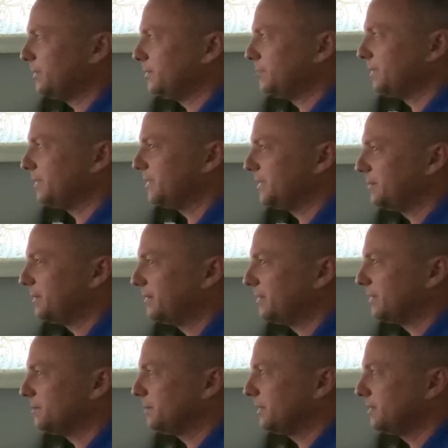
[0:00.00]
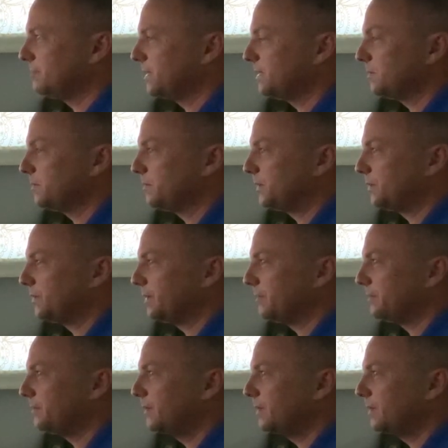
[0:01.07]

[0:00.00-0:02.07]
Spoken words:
too much there whenever I was messing with my trim.